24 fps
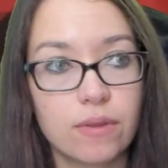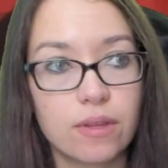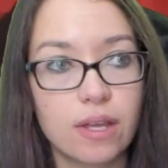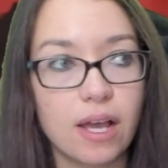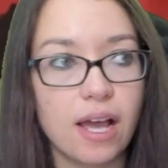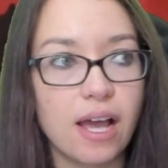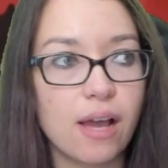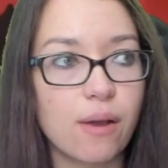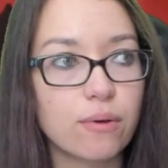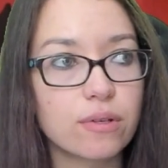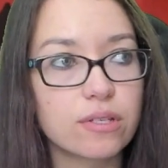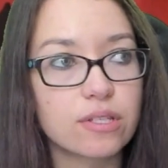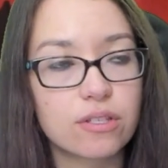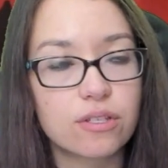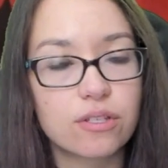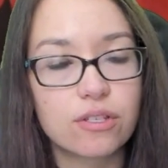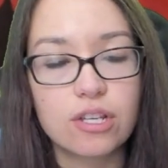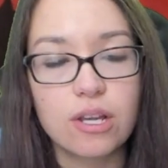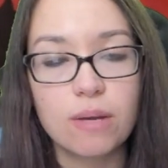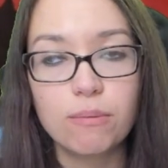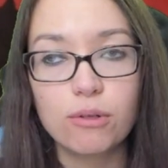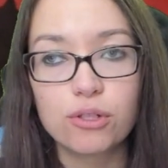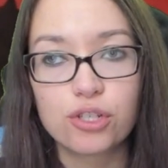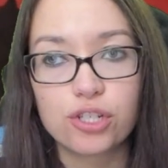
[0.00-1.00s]
I was
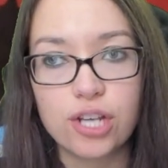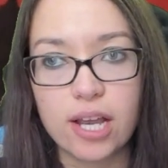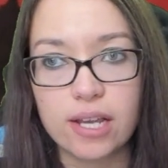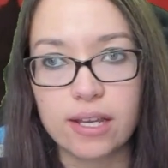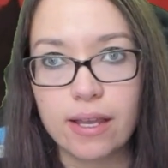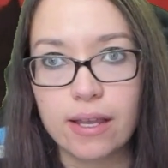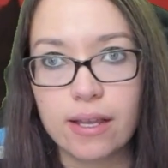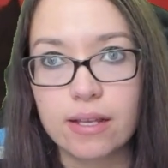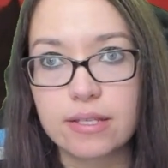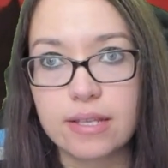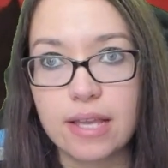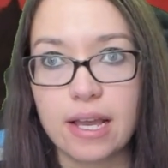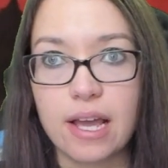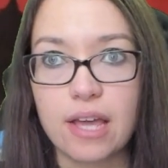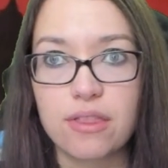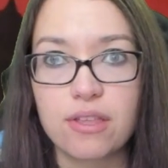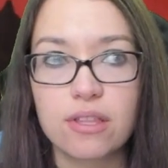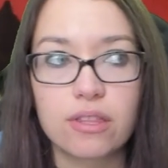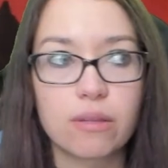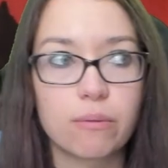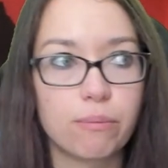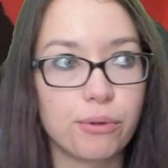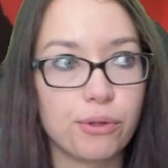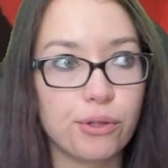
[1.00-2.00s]
double checking because, like, I
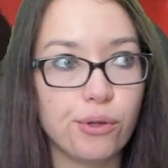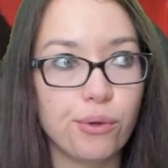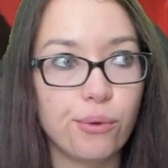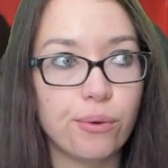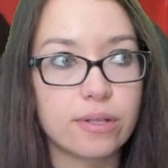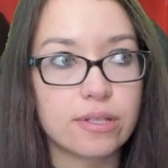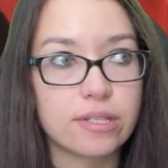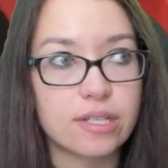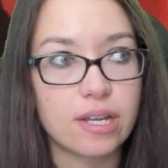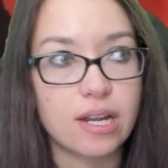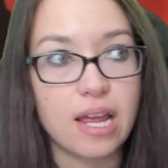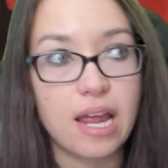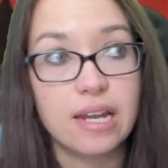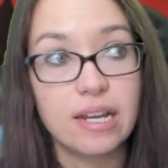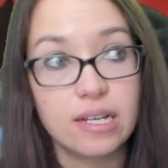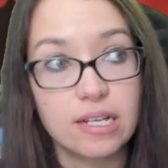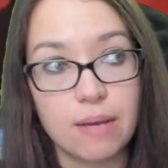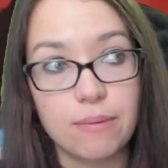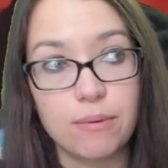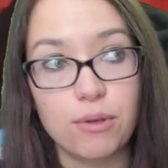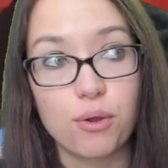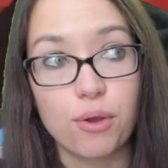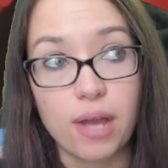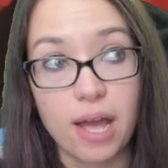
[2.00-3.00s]
think the blue one said
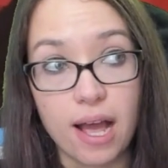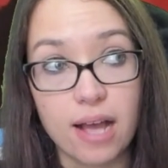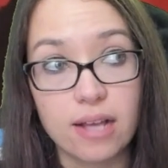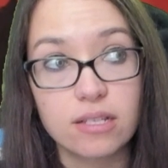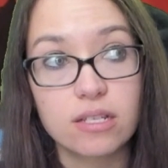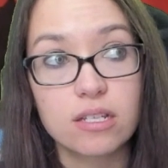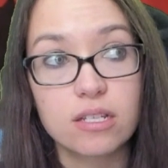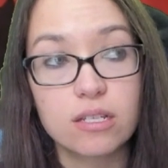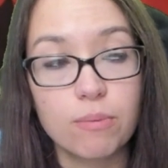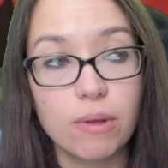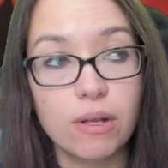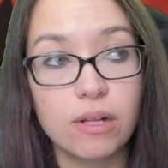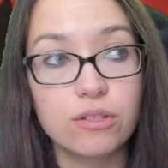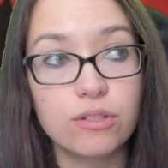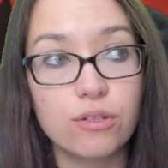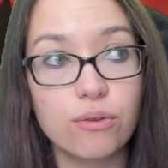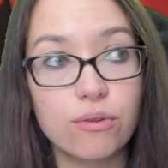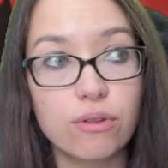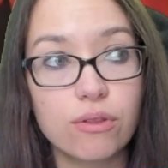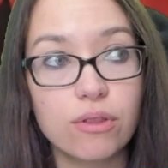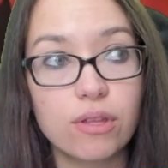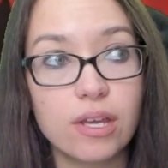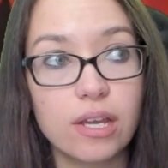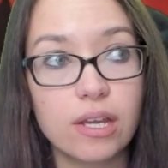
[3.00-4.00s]
anytime you cast a spell, do
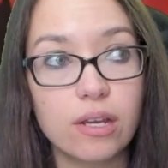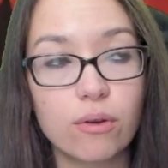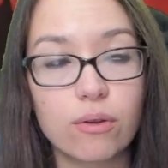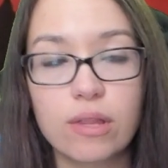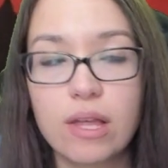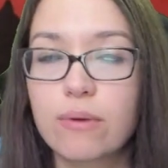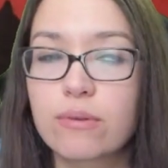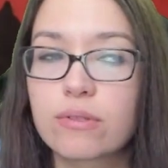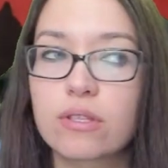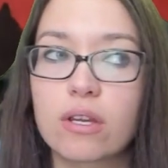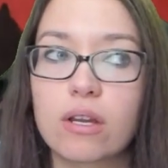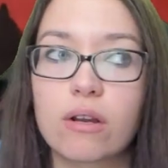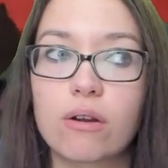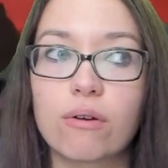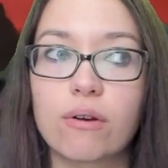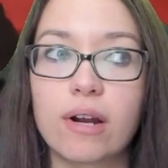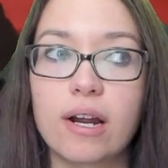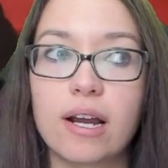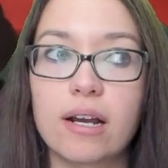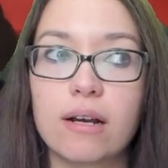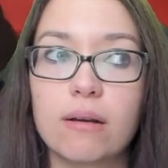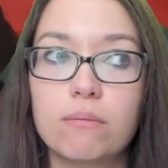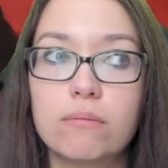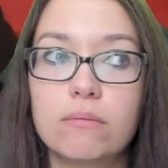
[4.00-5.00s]
the thing, or that was the
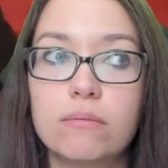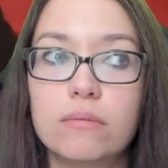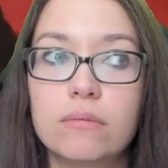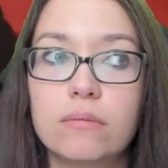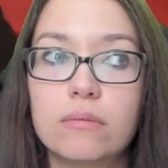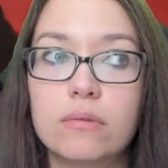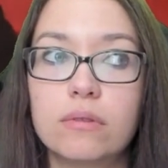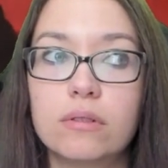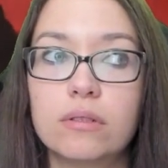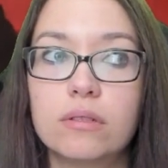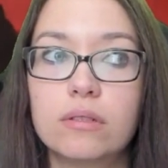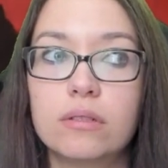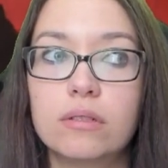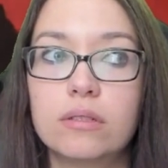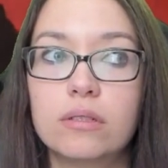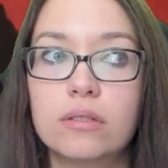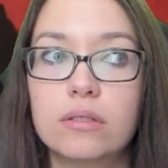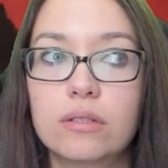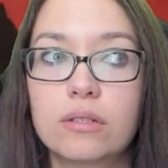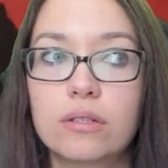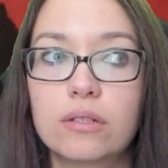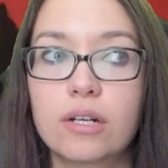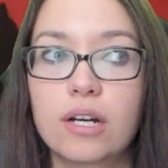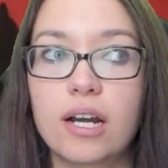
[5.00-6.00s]

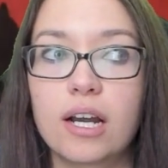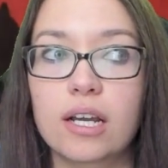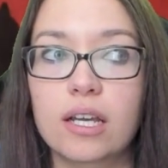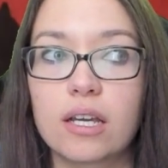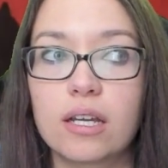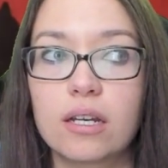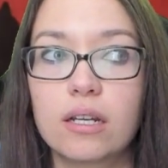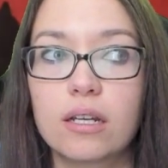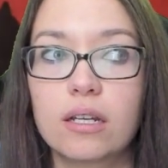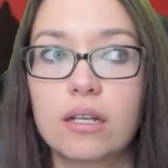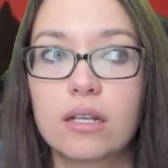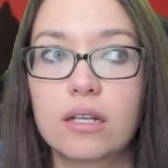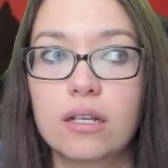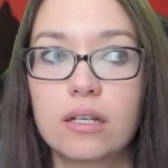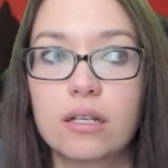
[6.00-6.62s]
Kraken.